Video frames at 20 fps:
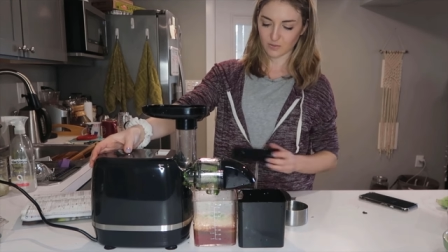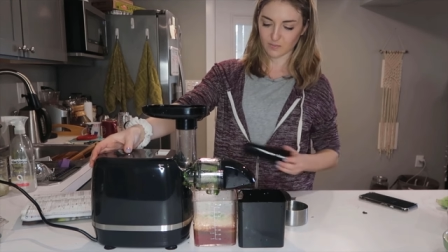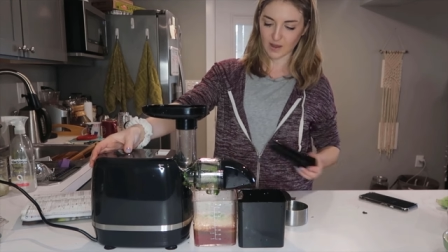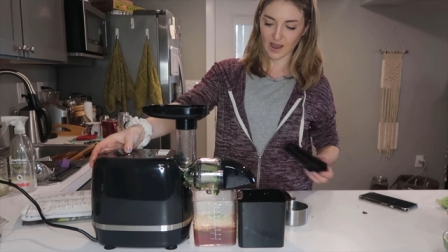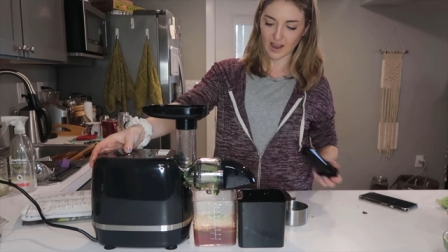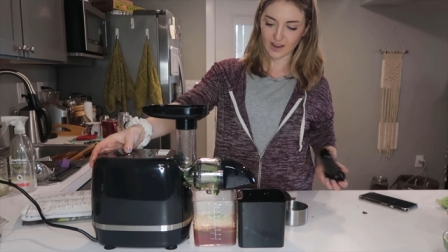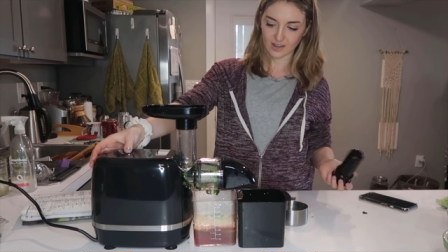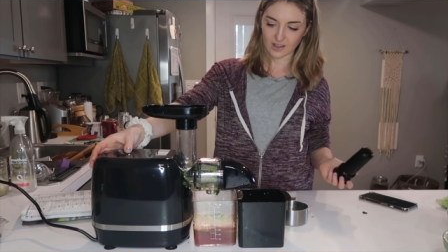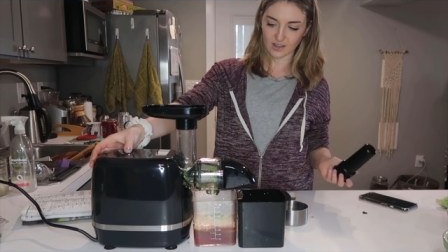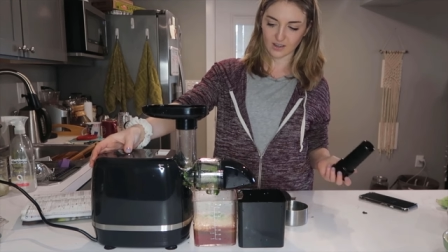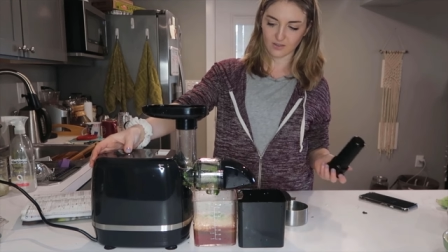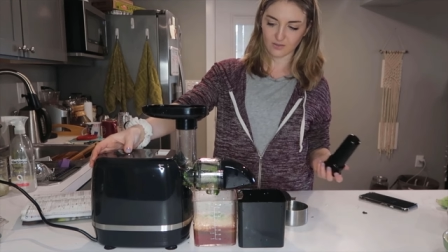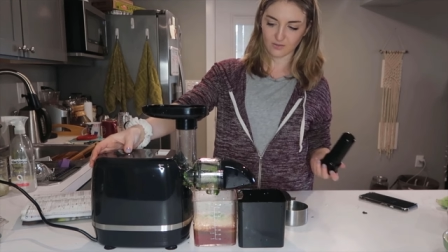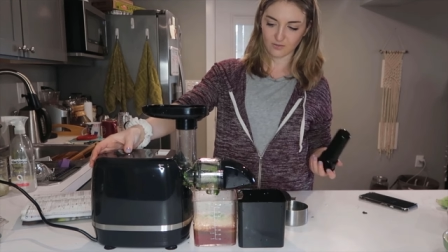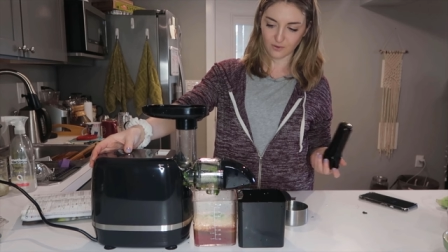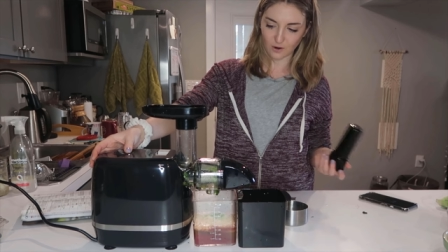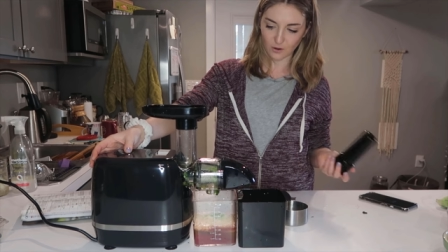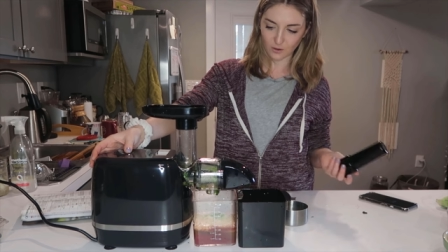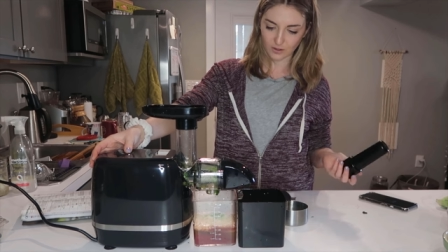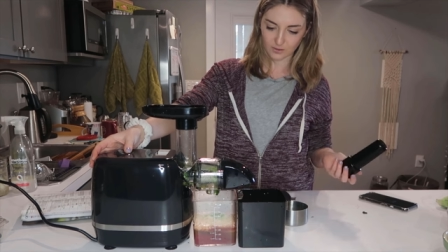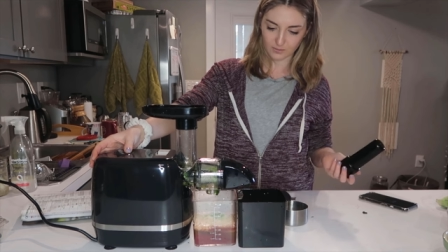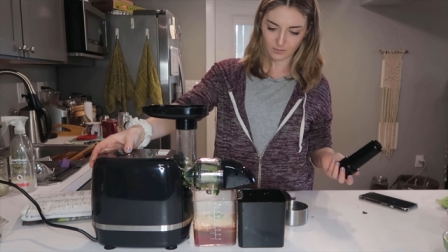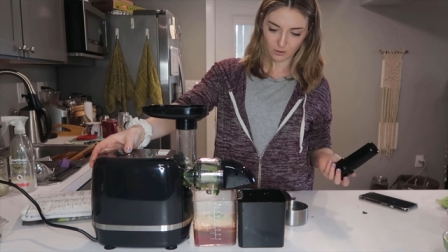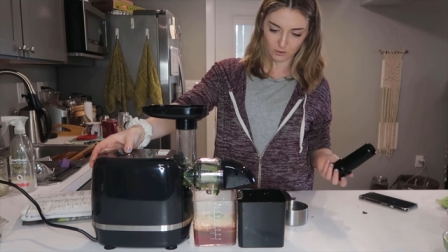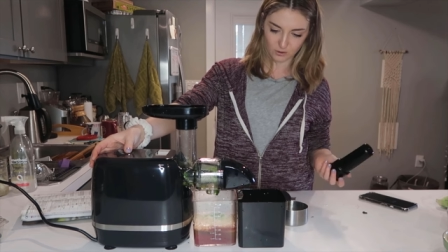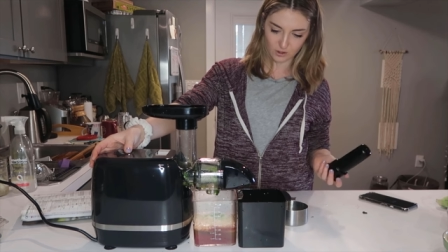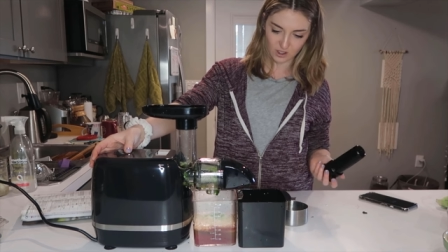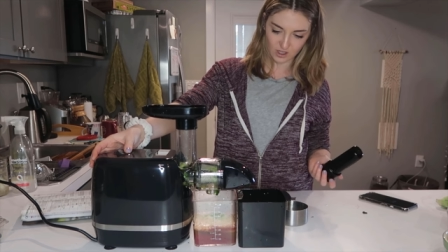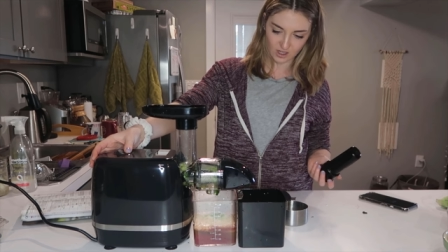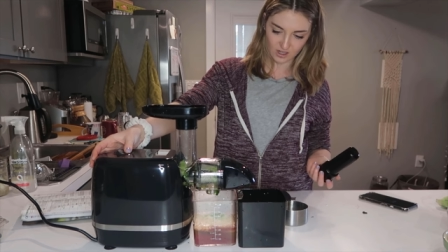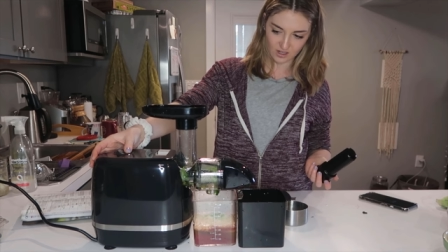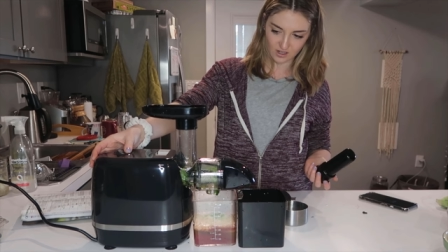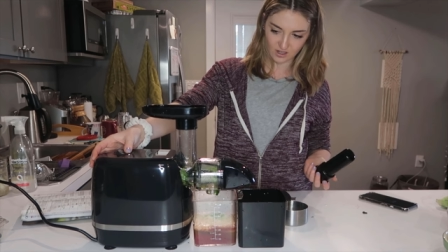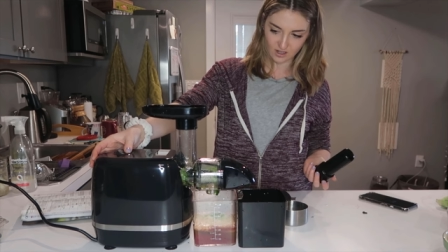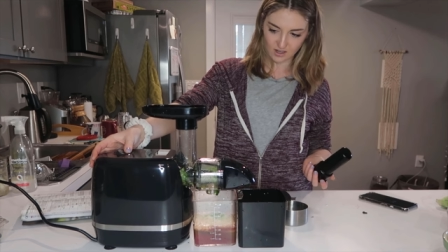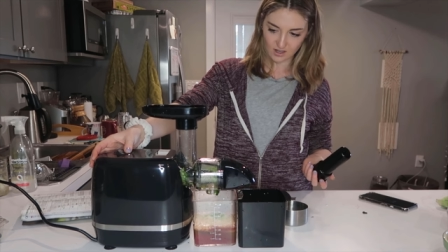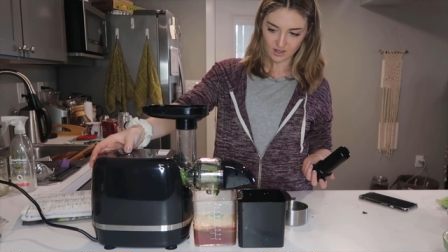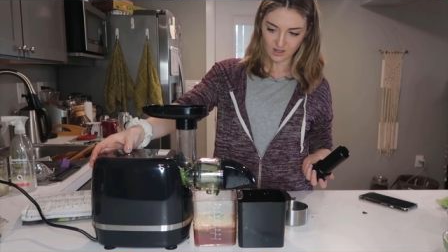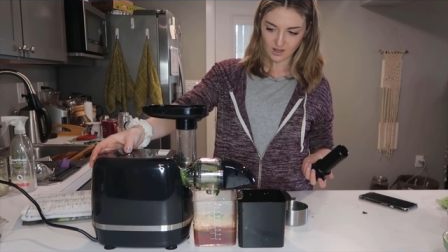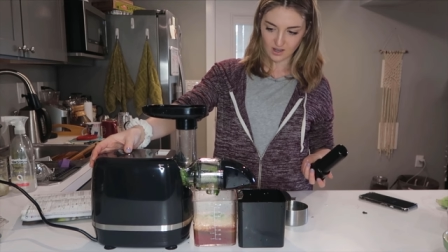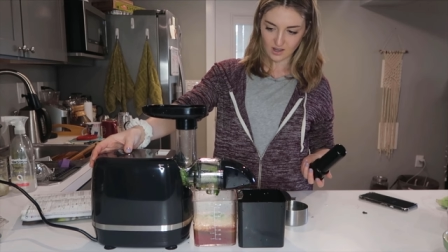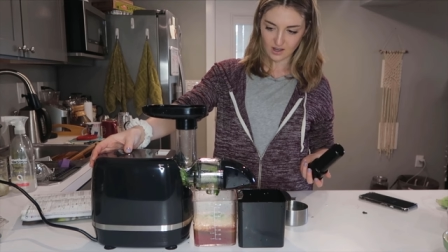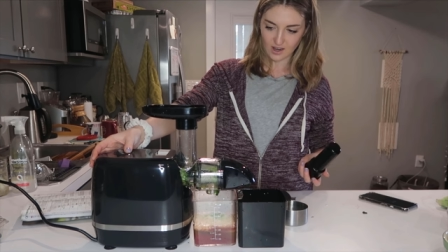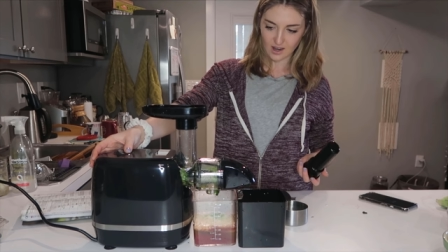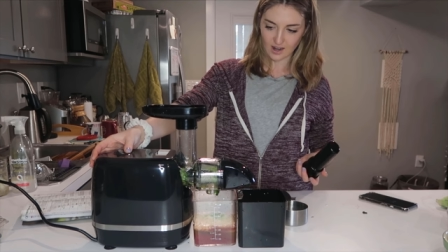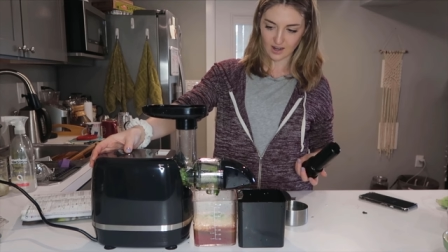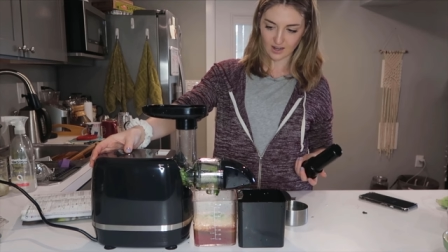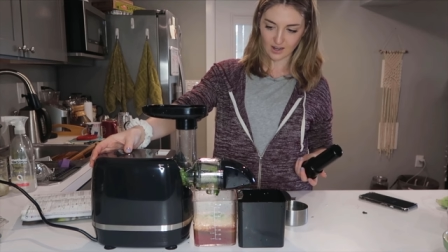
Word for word: it back in forward motion and